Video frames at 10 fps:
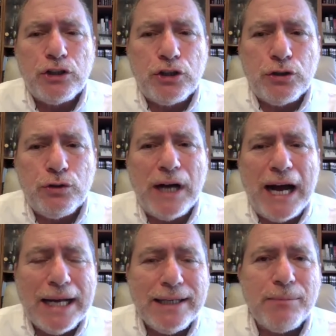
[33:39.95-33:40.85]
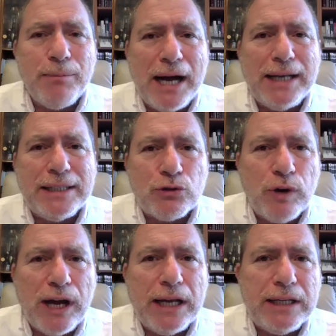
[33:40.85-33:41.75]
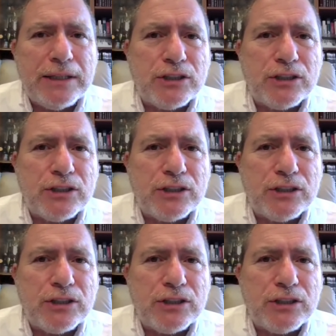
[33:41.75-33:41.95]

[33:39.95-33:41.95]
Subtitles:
to undermine Israeli